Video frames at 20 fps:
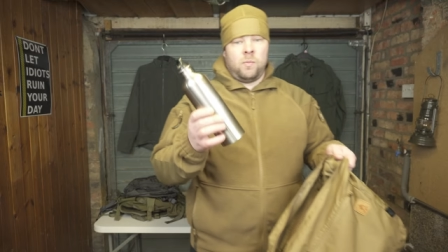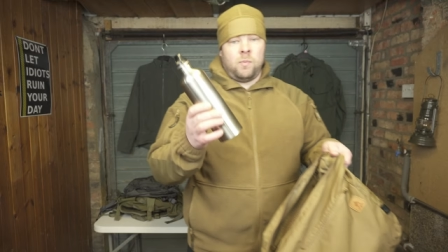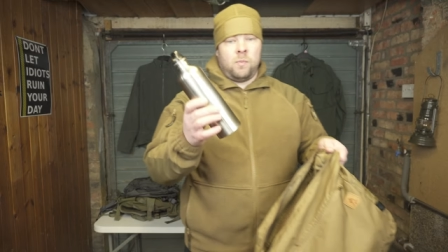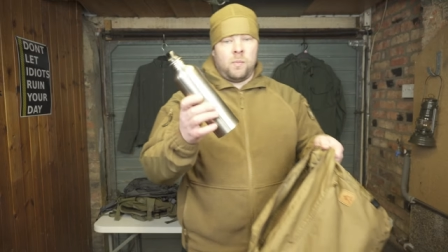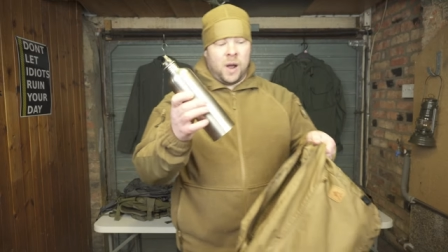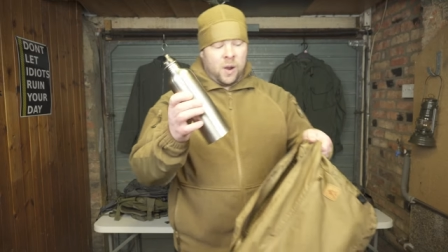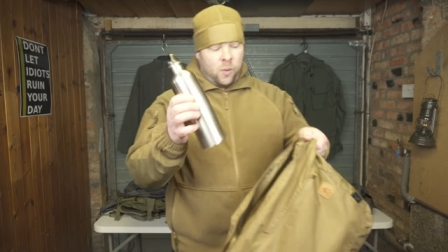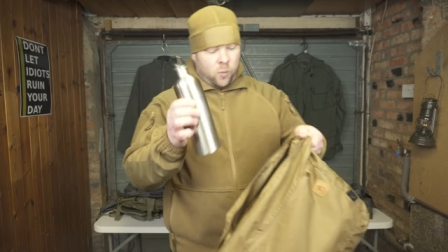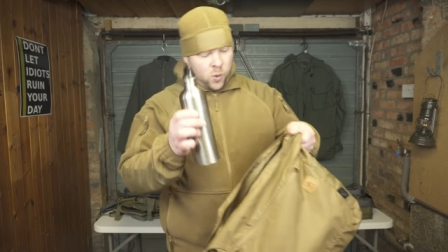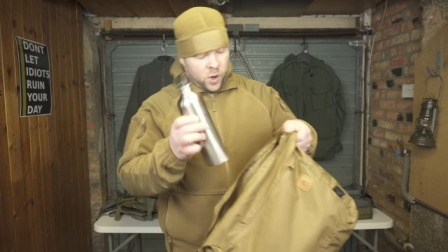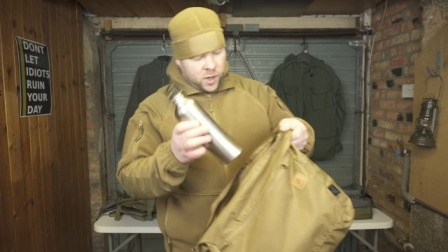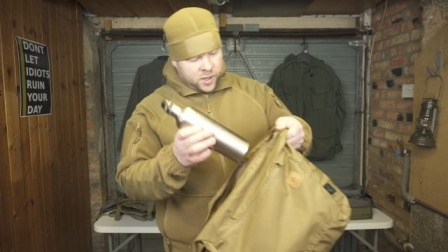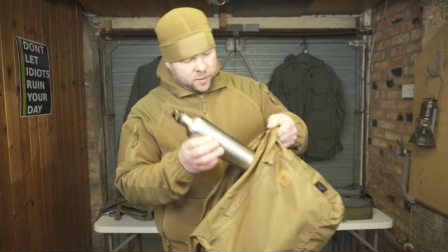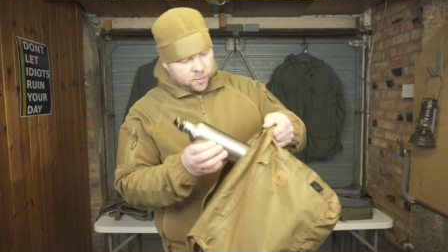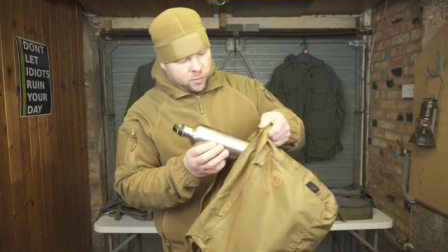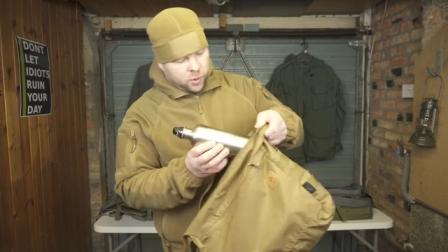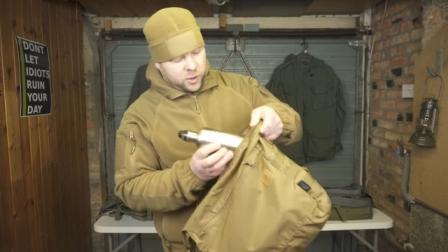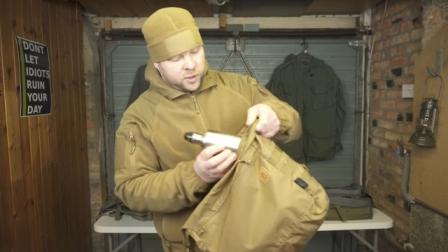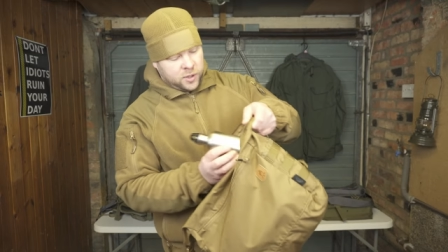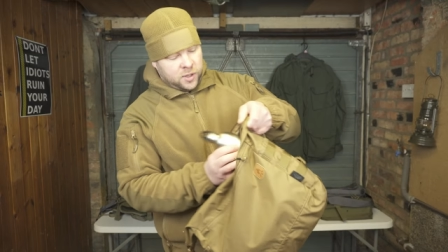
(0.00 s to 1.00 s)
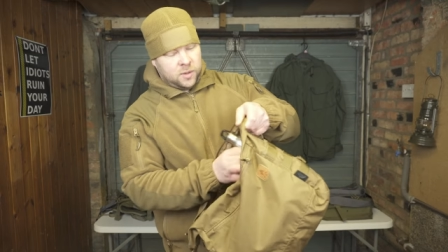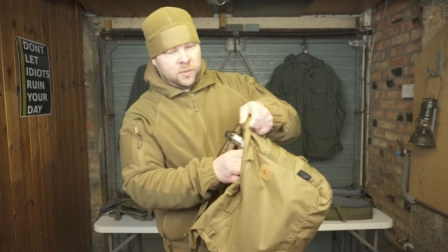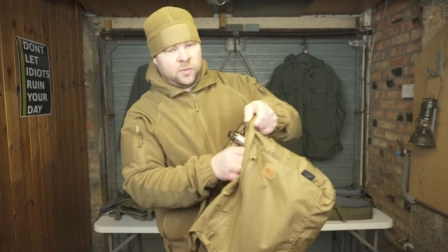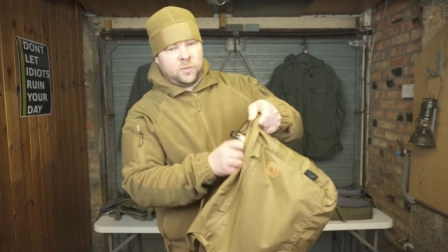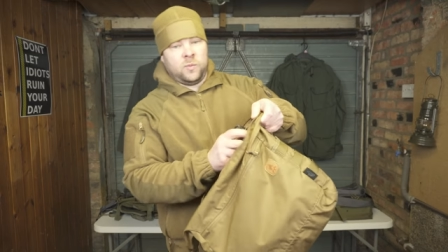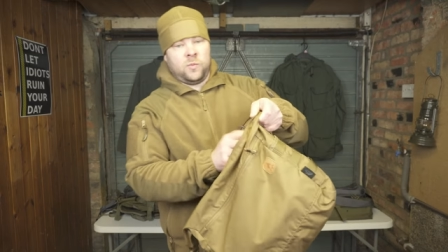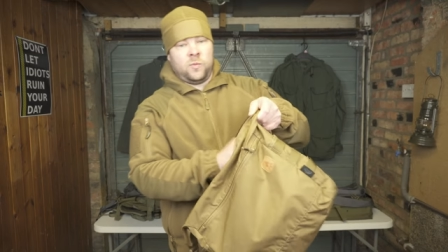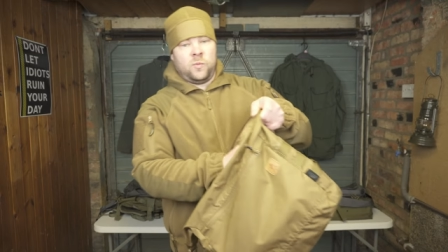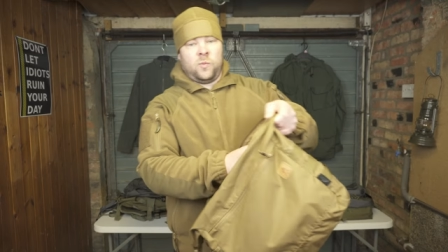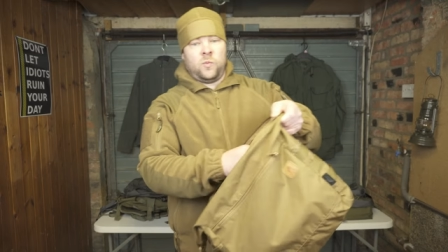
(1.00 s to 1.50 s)
my water bottle
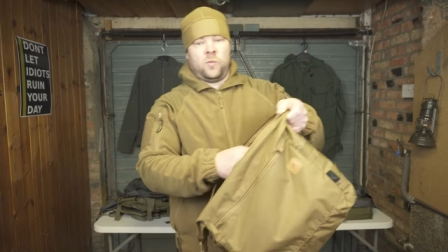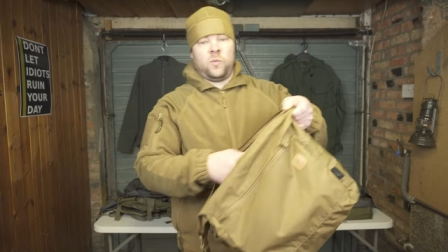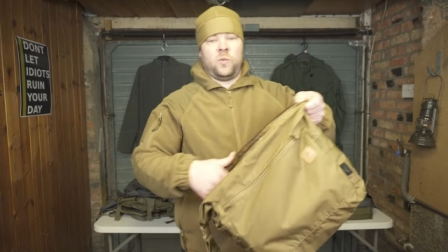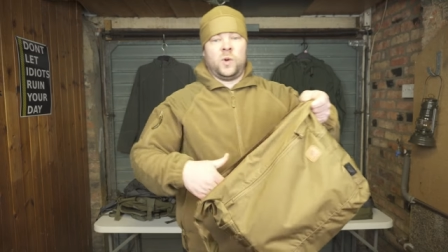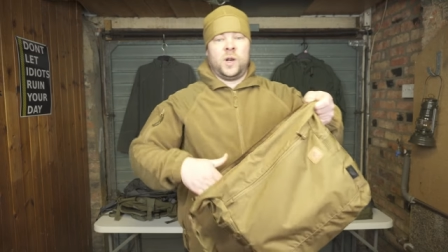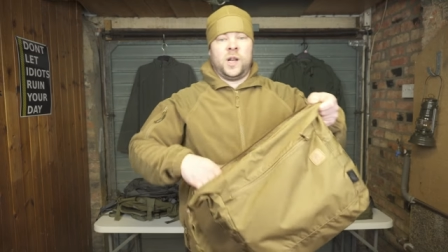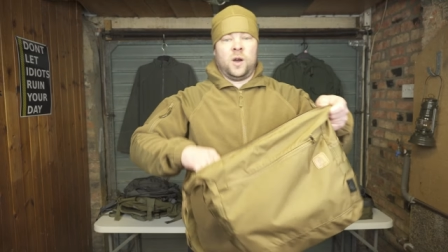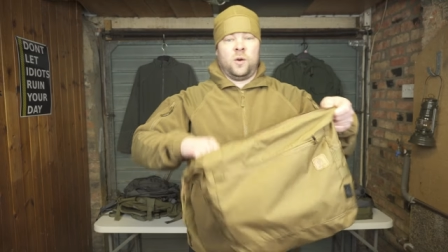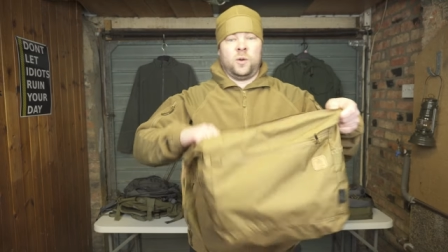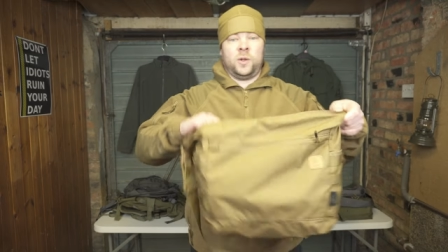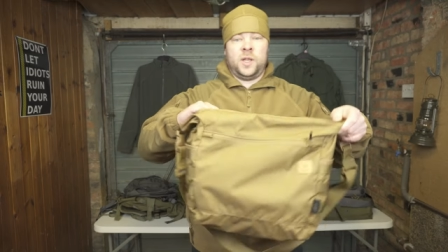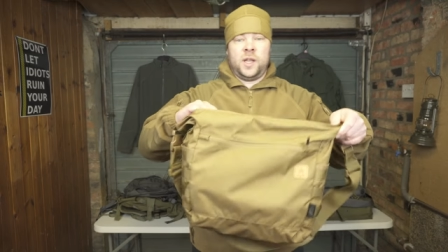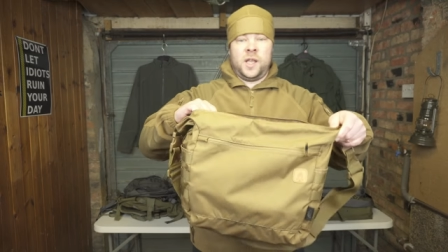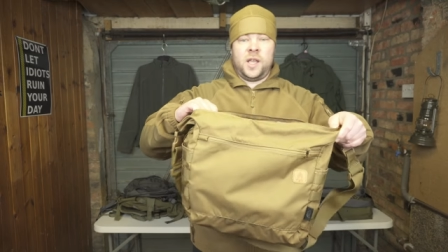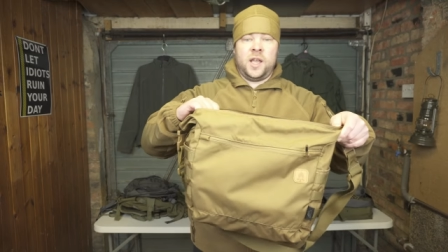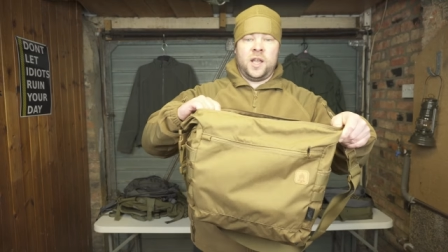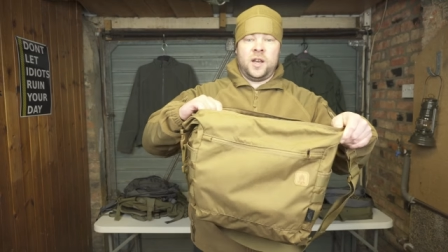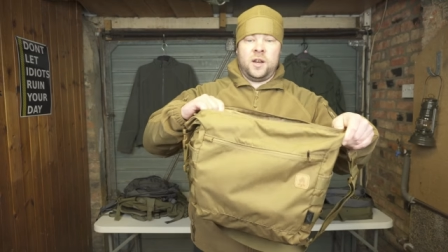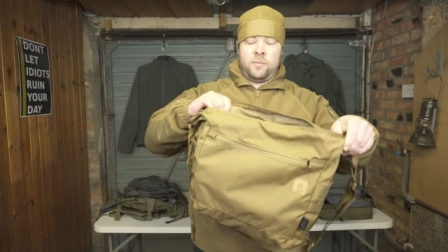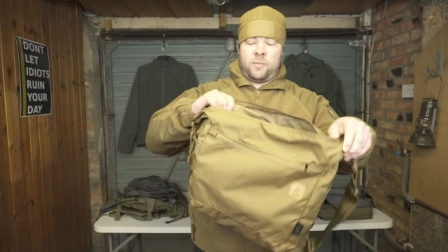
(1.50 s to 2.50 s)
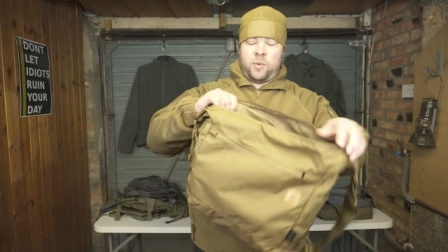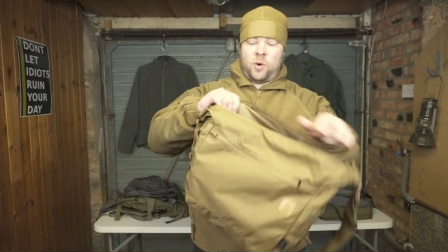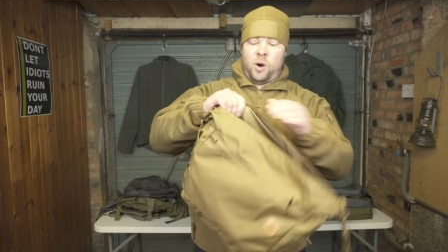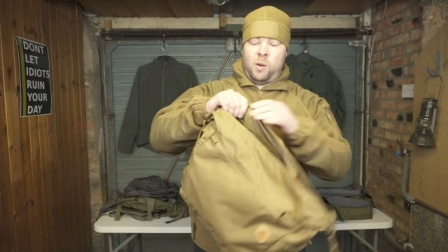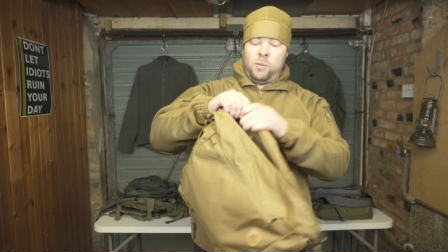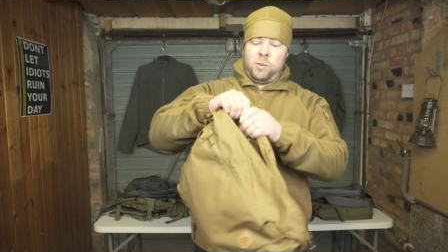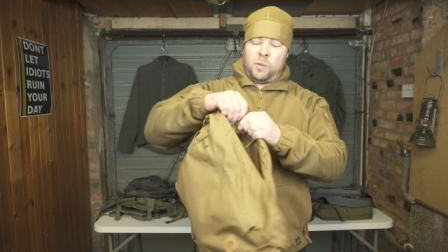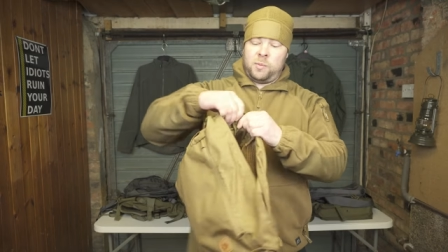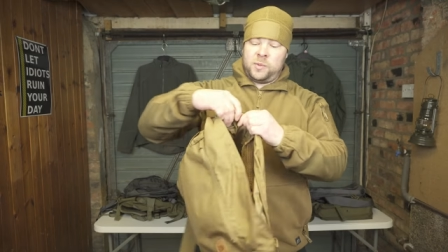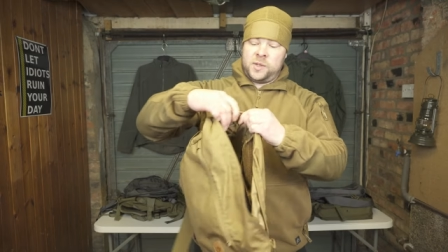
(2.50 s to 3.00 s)
without any
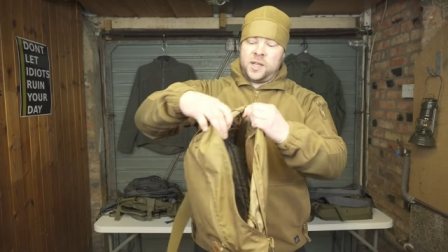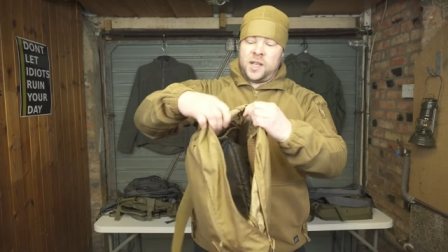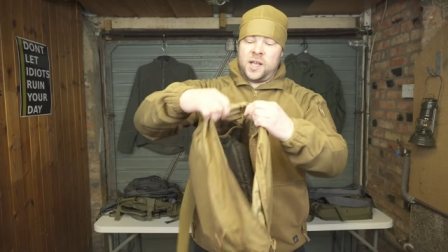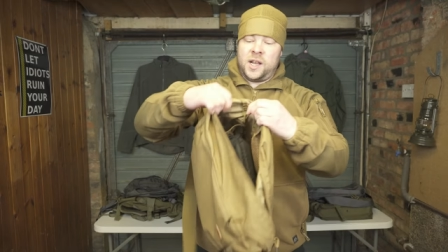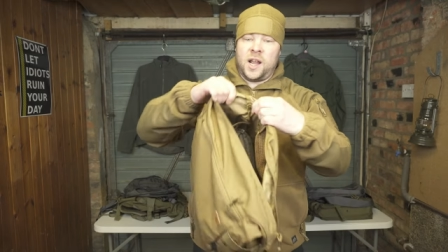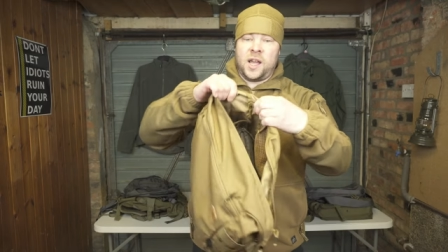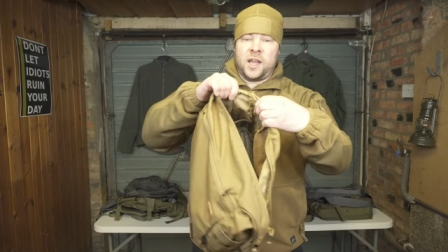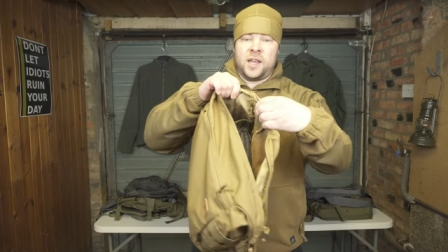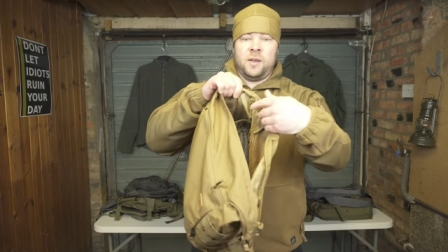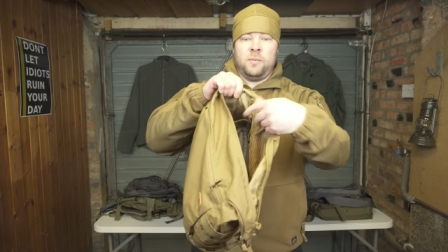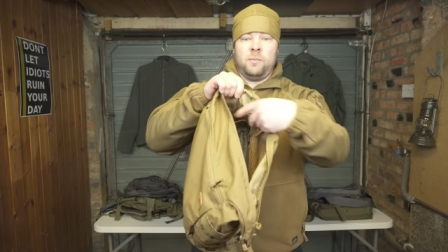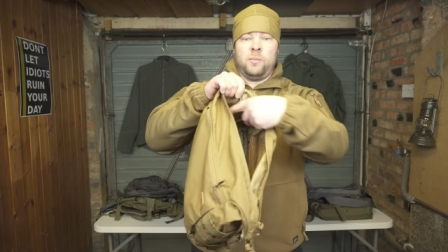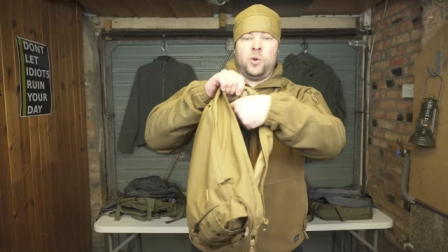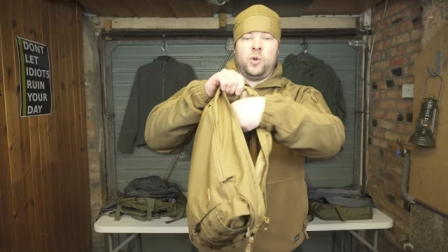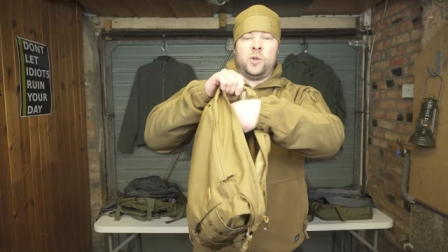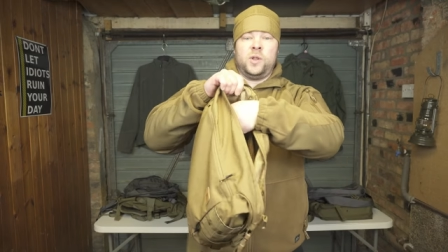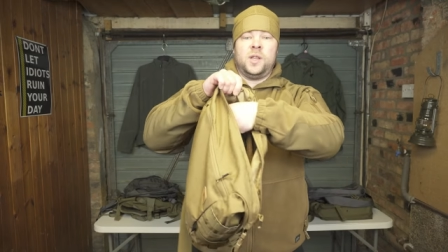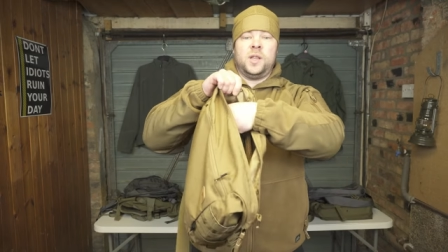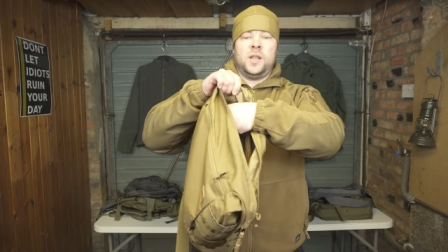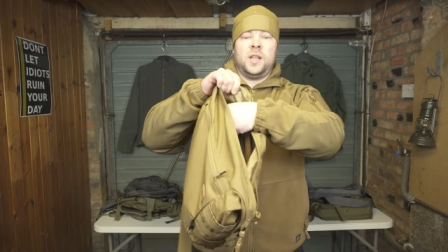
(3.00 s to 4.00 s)
problem, and I can put